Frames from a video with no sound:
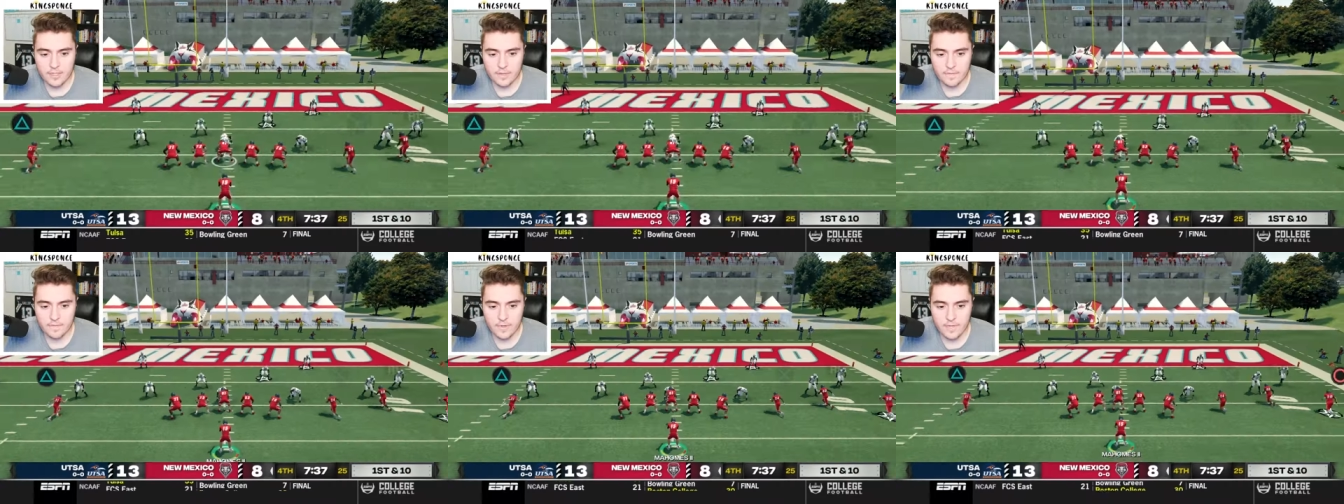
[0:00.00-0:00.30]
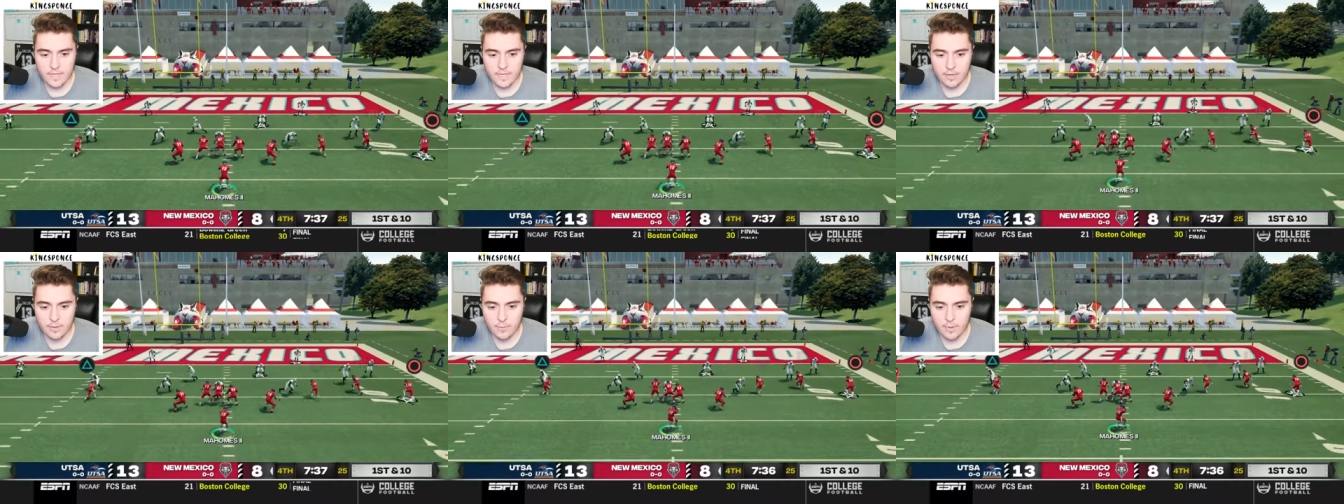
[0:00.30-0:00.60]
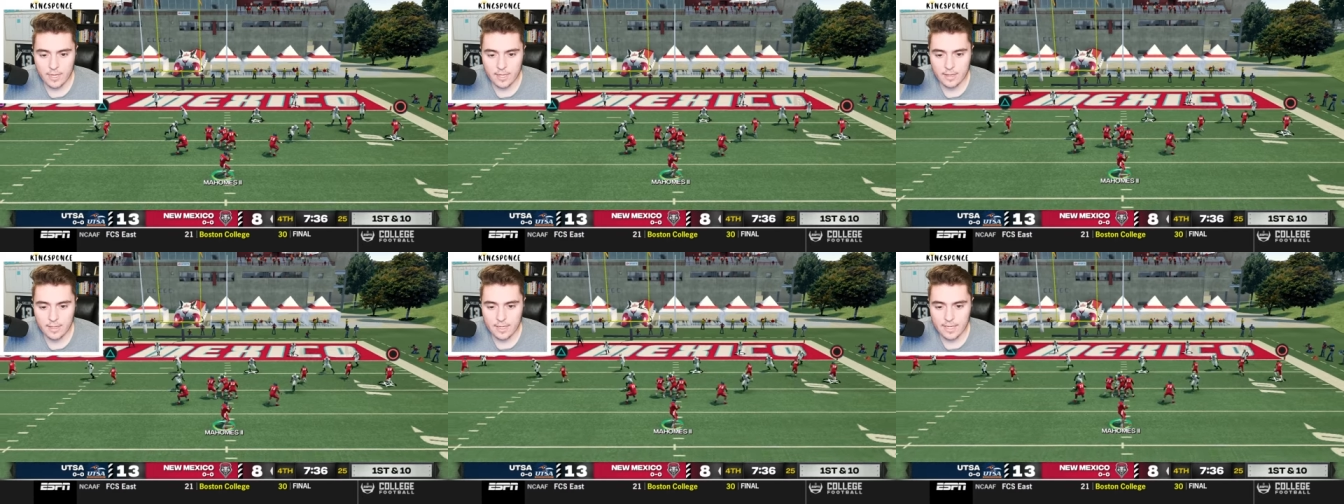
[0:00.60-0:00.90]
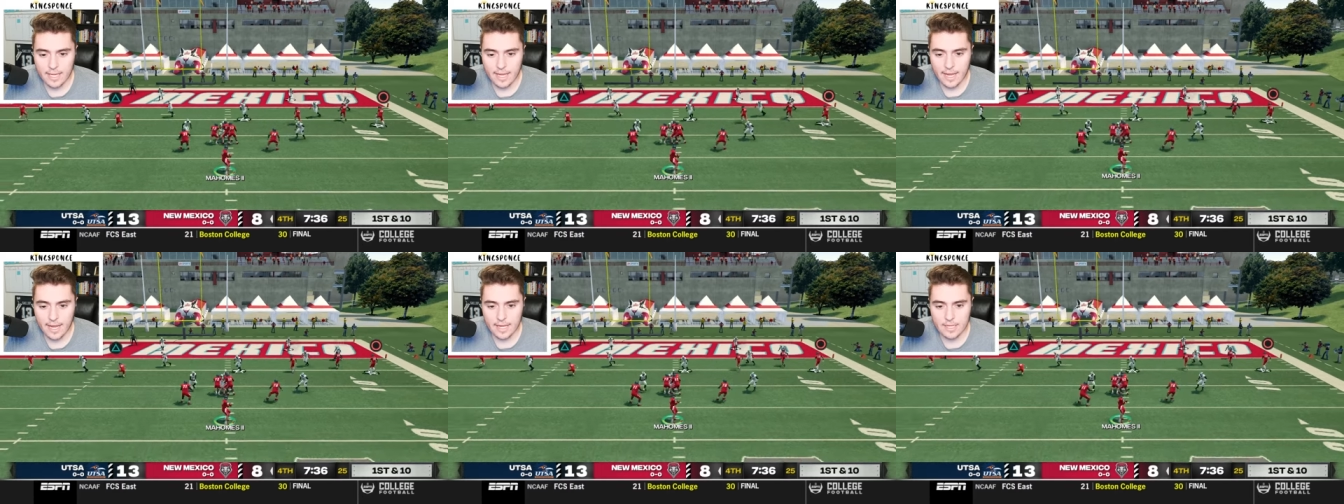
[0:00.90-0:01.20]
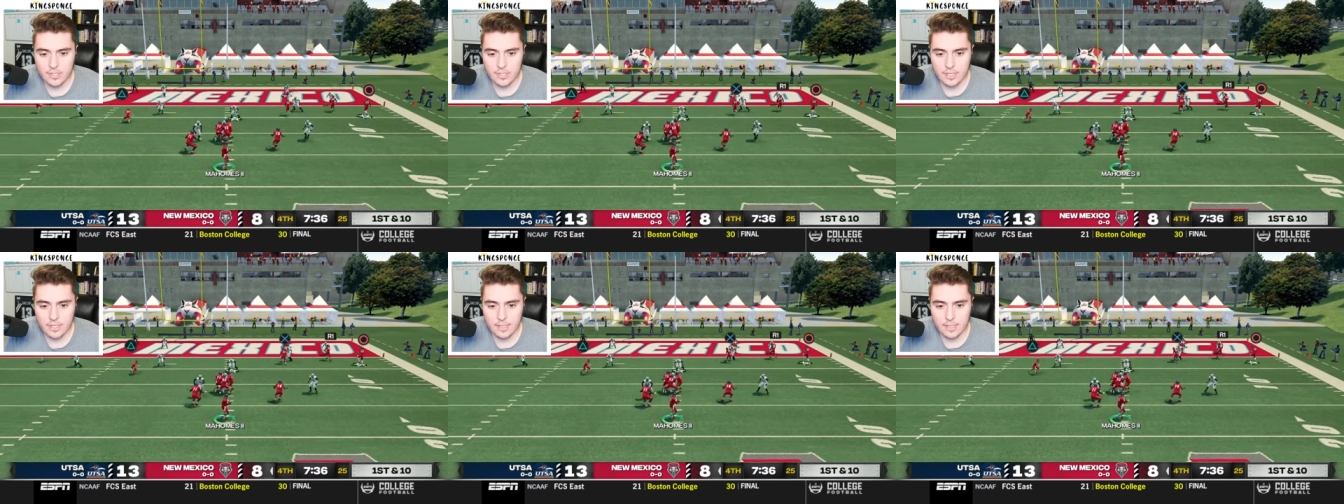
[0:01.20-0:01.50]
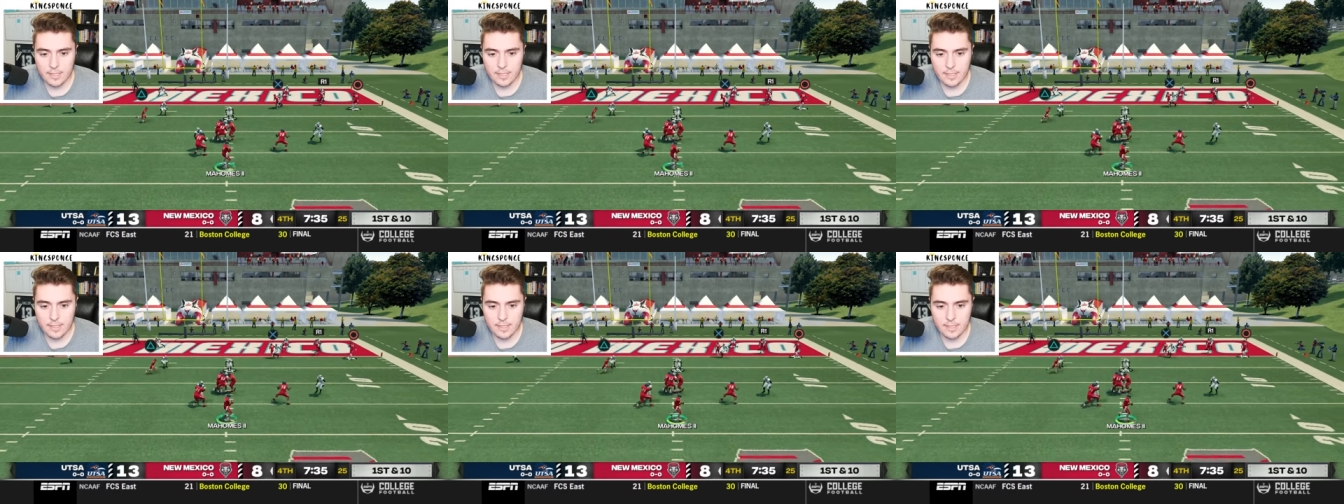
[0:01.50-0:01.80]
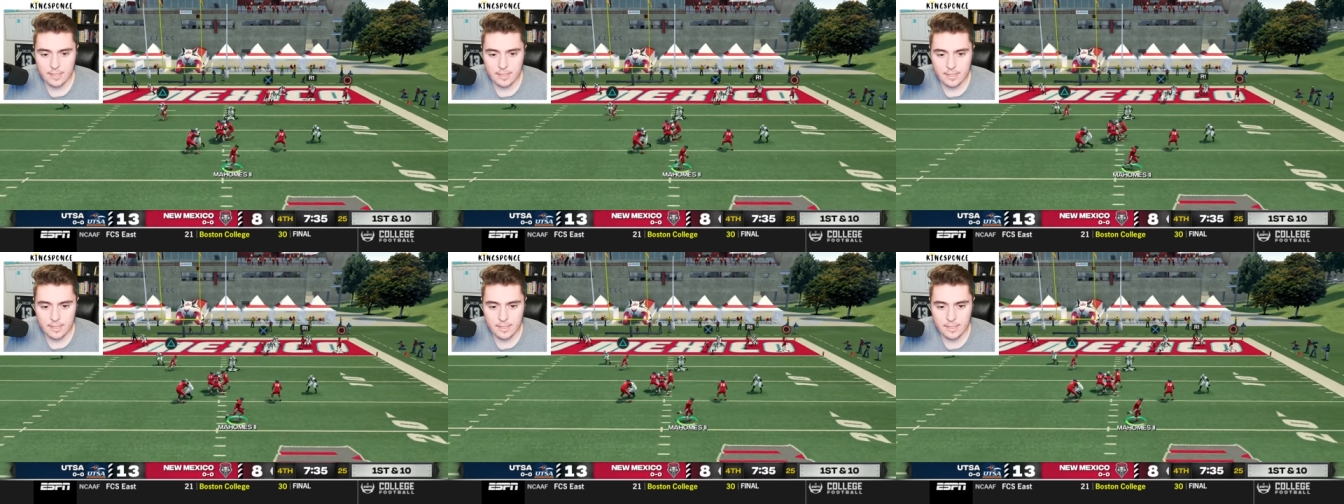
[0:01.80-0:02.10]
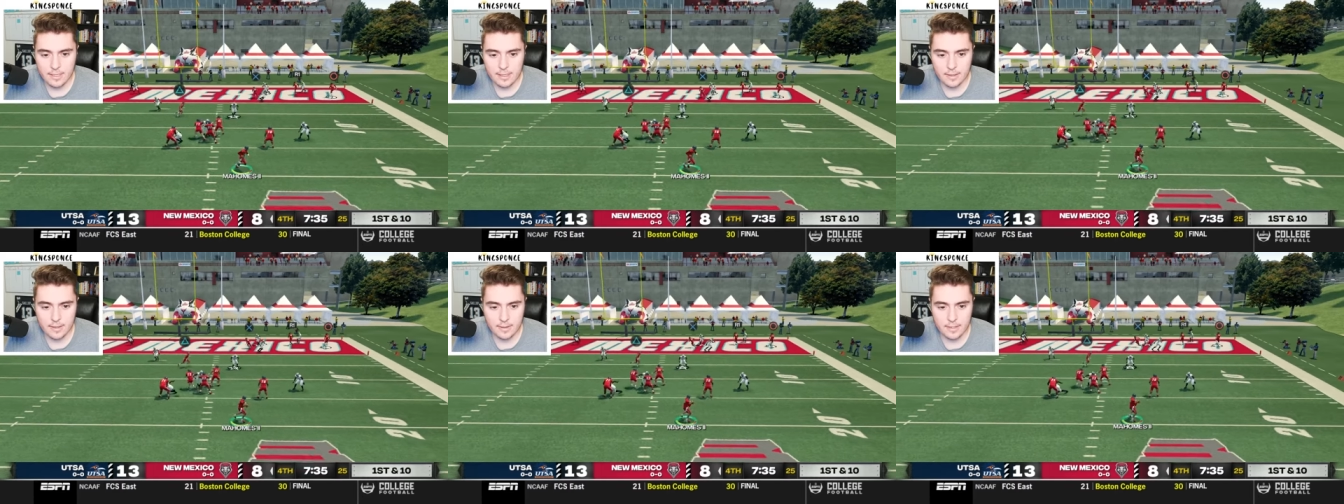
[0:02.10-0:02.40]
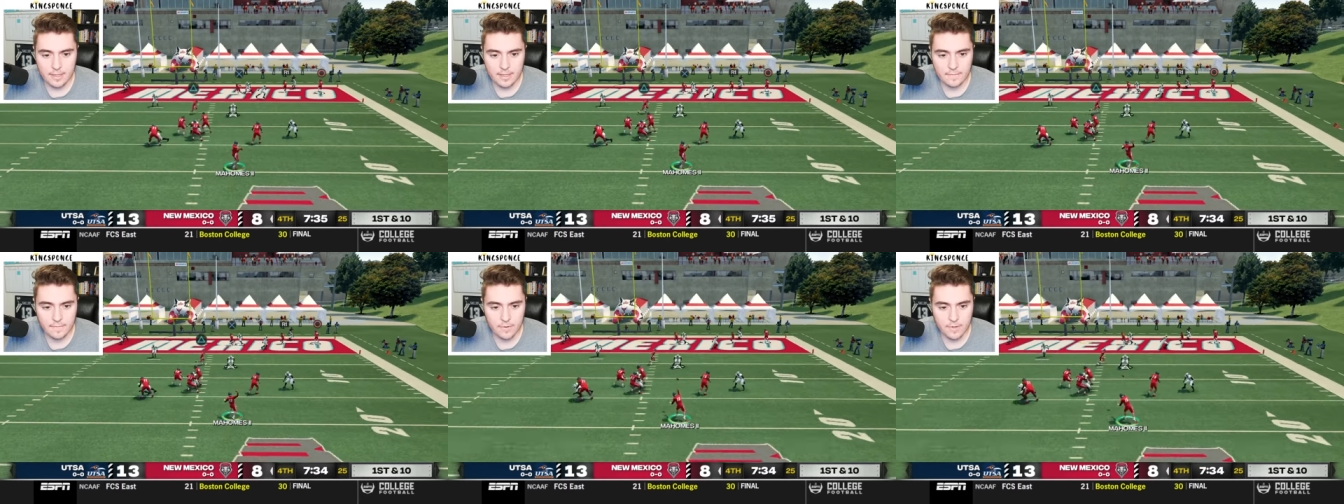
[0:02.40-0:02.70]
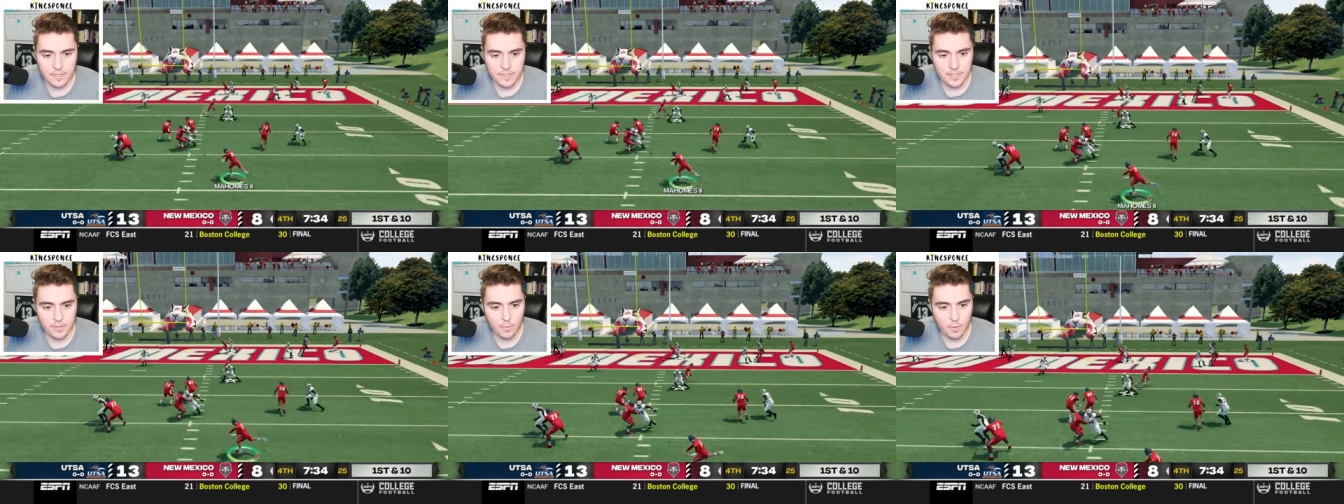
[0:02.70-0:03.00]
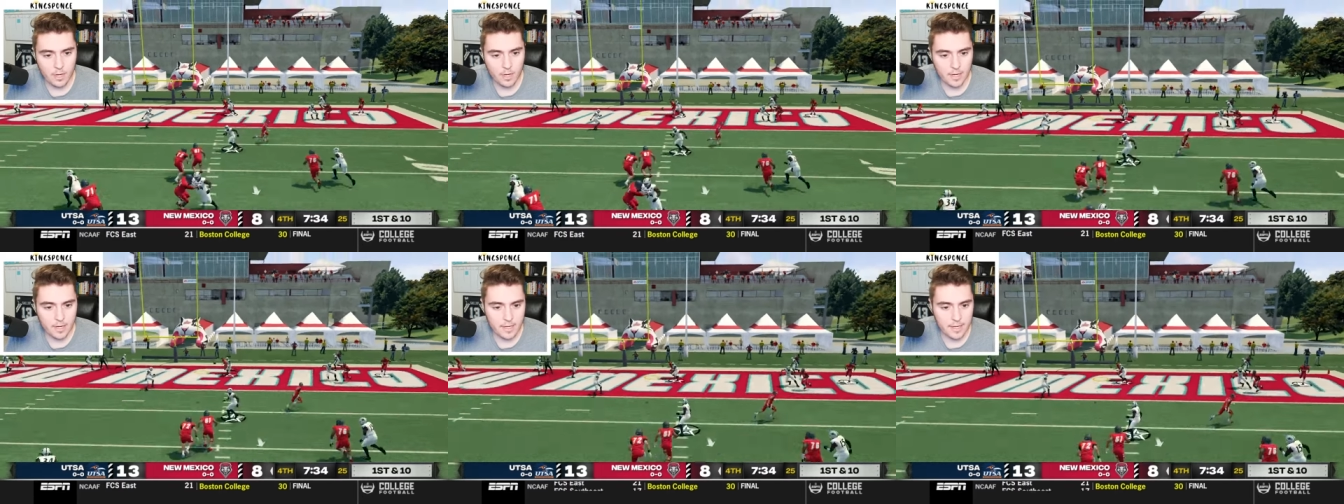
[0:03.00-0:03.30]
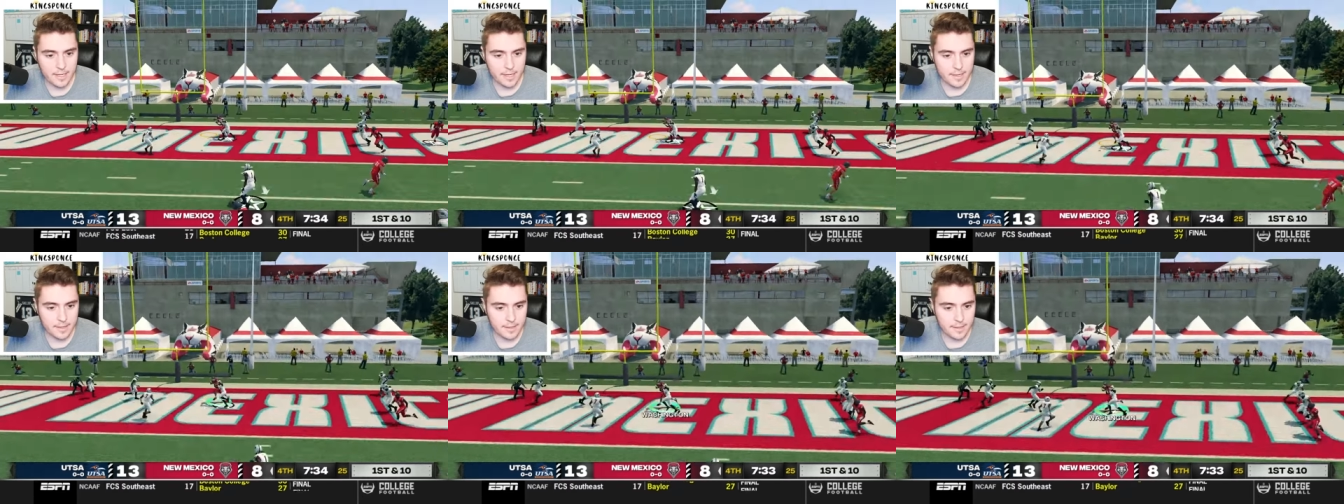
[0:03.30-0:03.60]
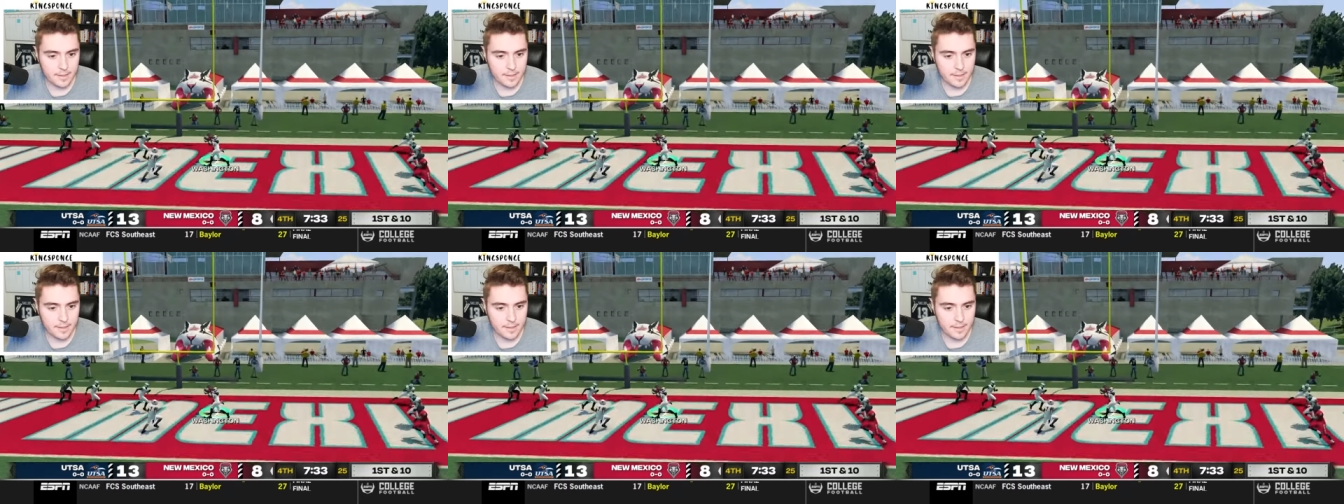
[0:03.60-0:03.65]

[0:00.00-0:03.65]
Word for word: if we can quickly cash in and get the lead for the squad.